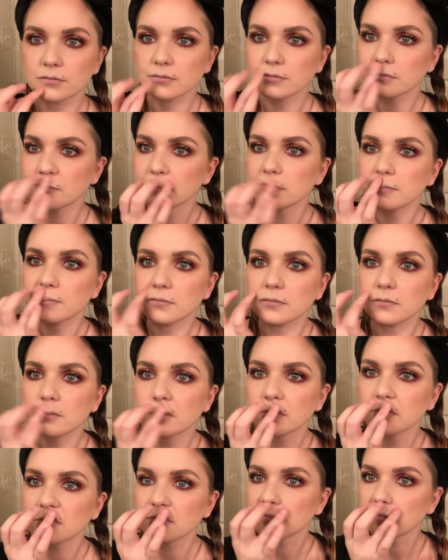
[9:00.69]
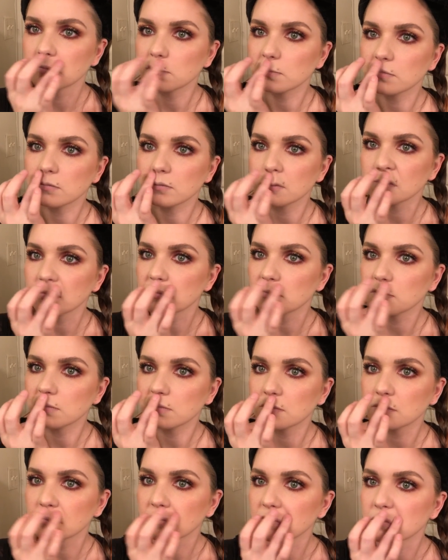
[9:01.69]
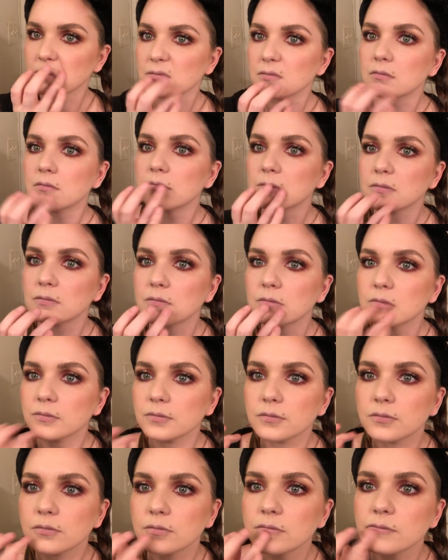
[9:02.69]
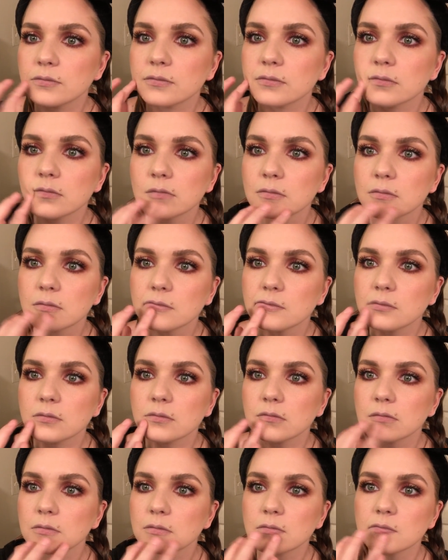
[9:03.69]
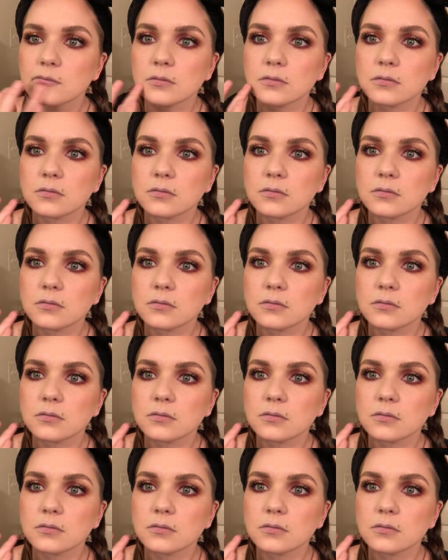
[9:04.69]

(silence)